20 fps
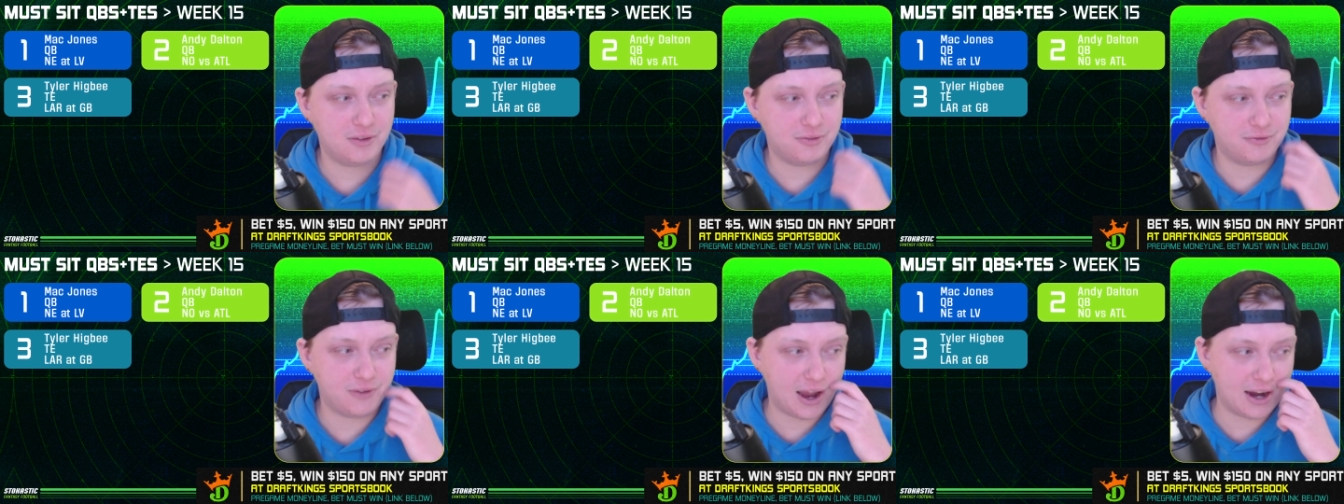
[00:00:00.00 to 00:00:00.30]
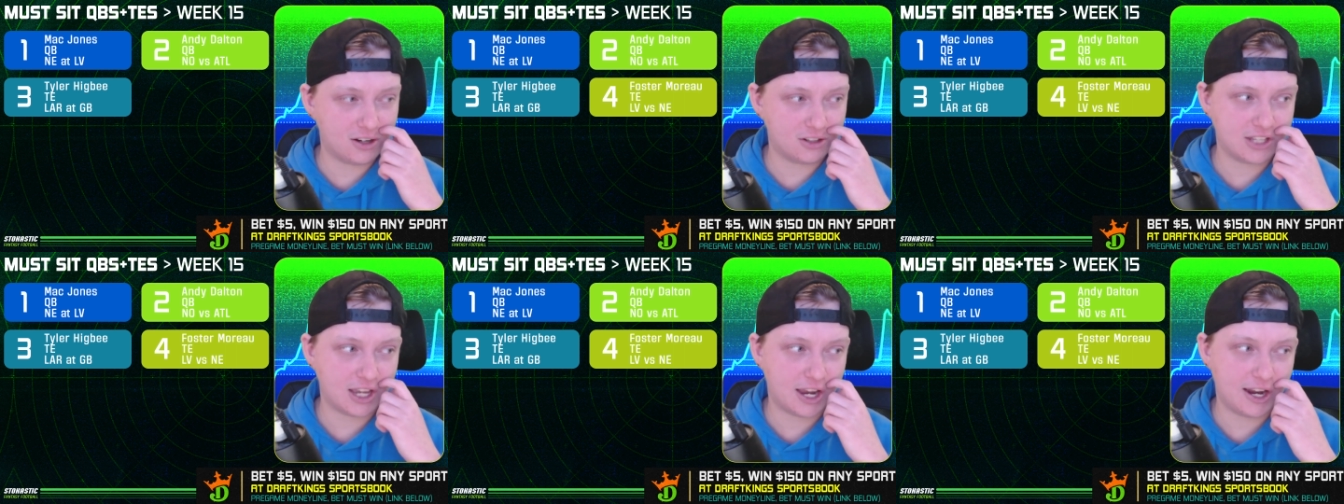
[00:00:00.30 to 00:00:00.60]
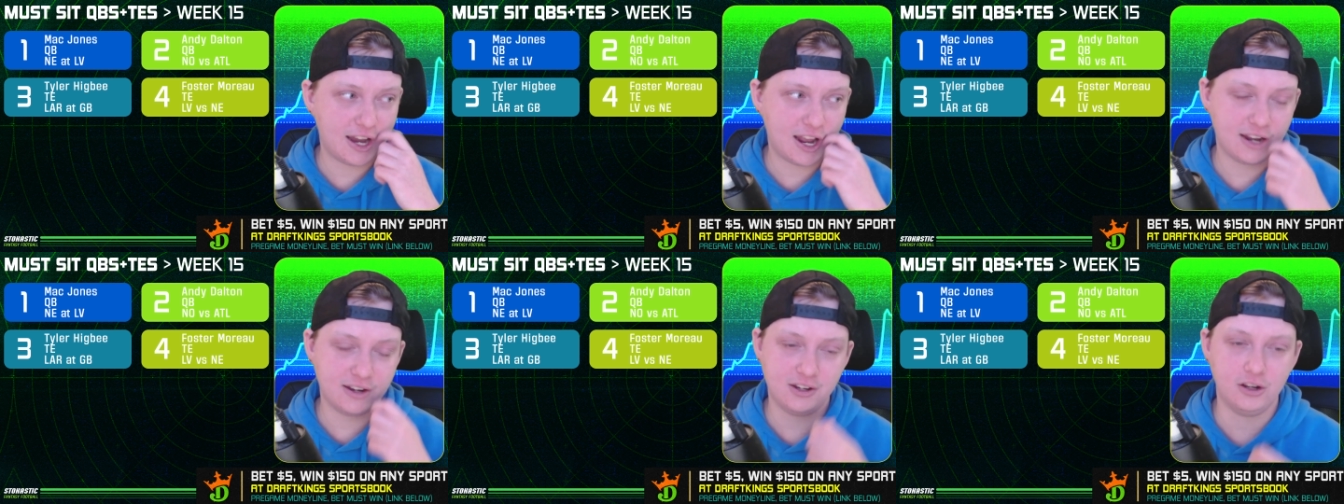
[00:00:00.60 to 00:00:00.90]
Final tight
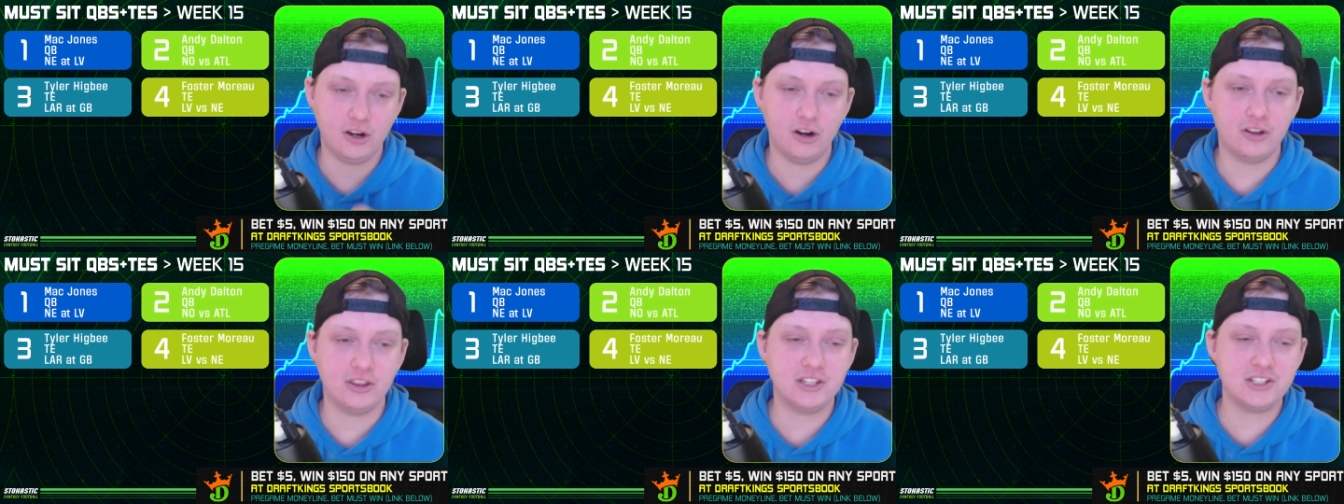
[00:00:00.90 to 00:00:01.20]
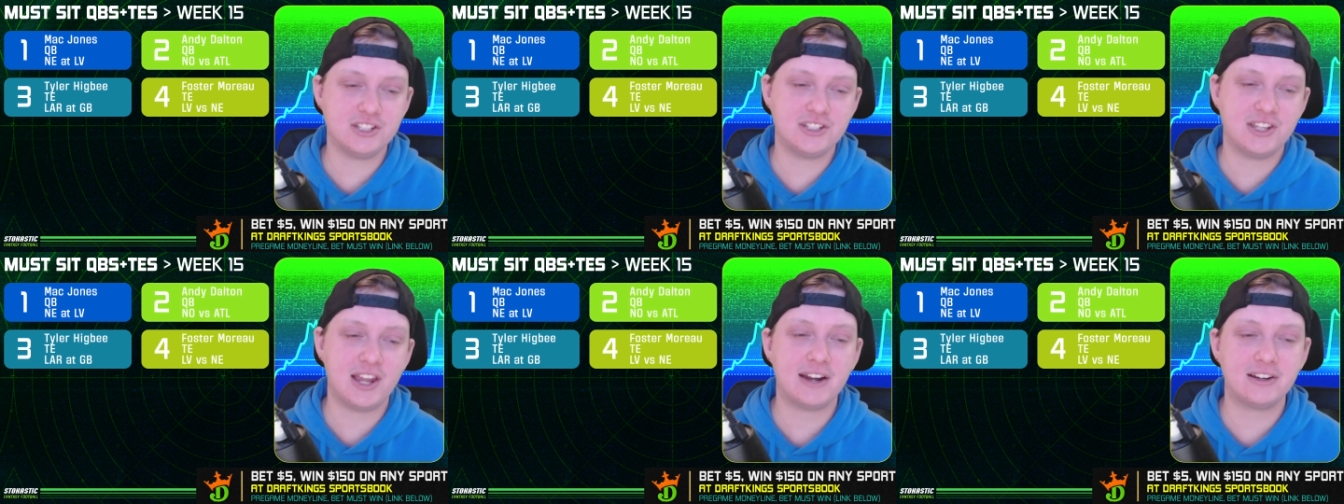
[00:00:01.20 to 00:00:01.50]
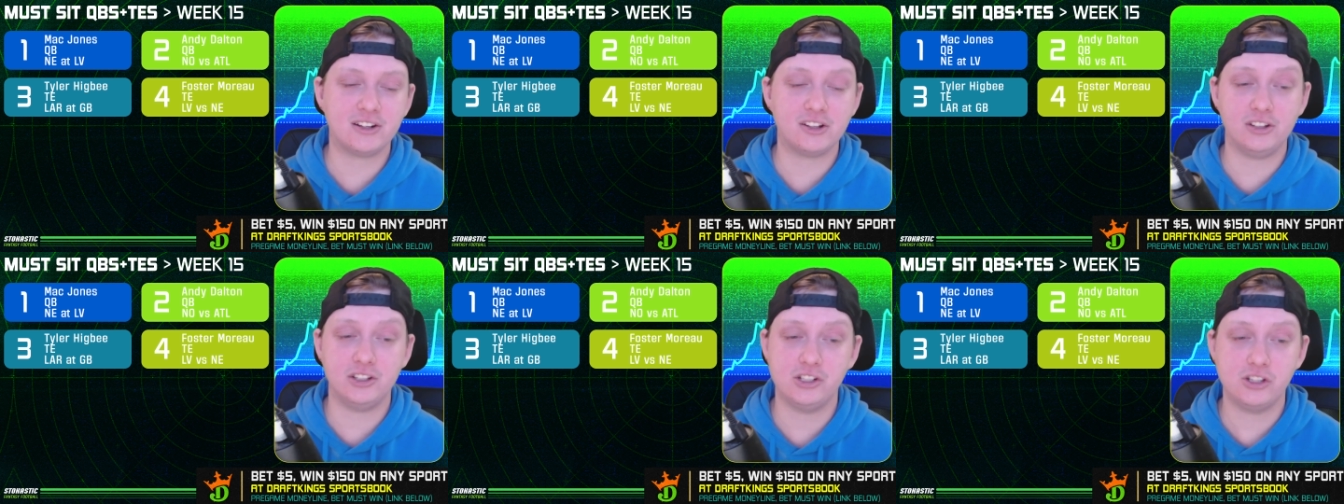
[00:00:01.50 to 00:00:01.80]
end here. This is
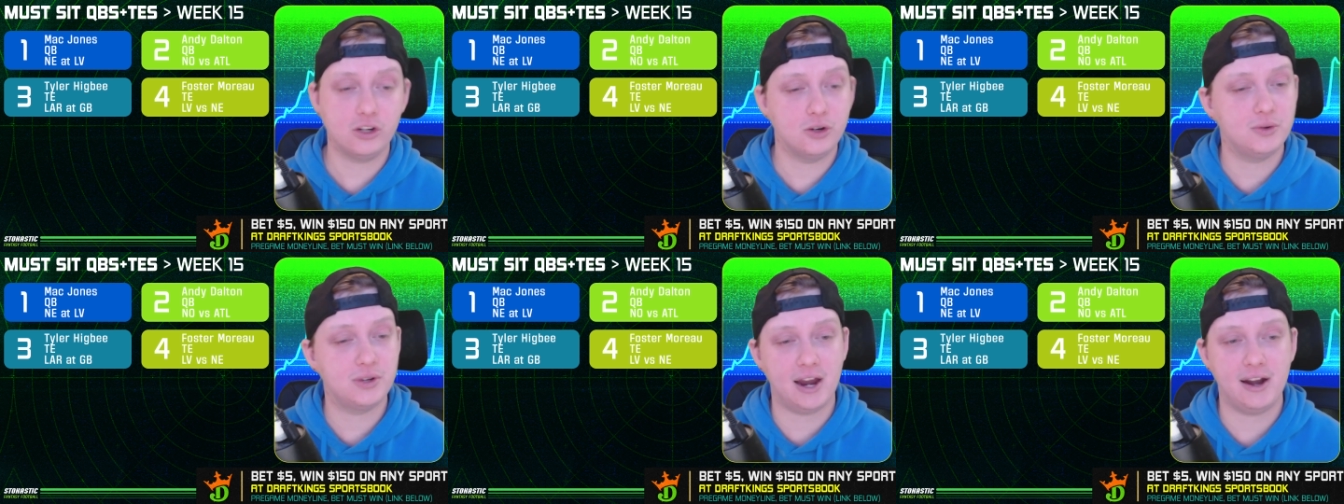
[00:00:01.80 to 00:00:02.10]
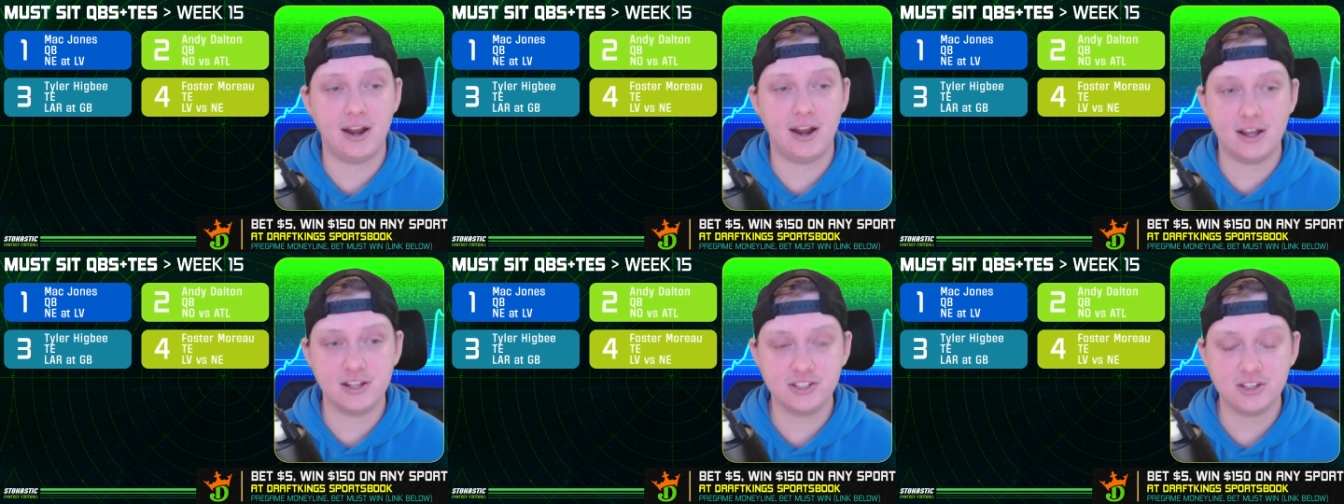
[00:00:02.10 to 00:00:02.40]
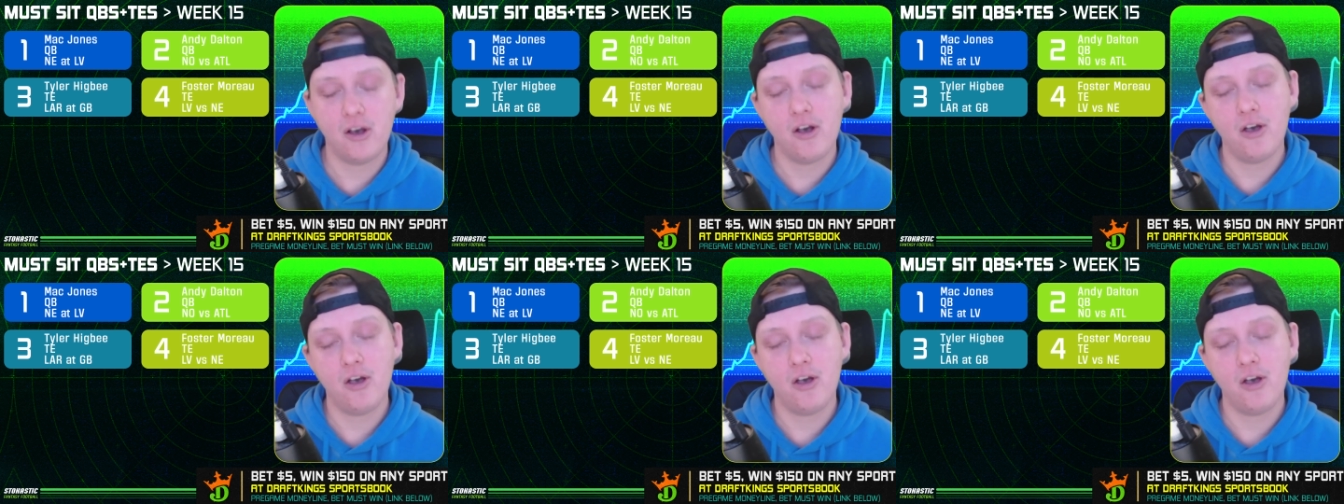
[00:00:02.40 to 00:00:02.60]
technically two tight ends.